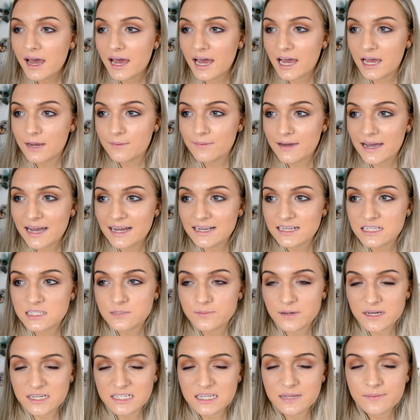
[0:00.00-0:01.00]
and
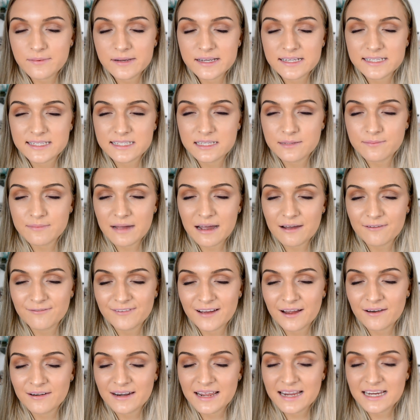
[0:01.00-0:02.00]
especially because it's a matte
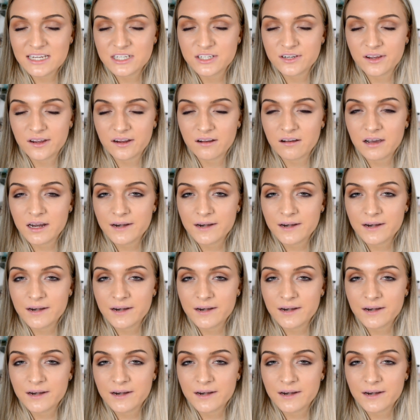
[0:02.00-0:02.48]
foundation, I kind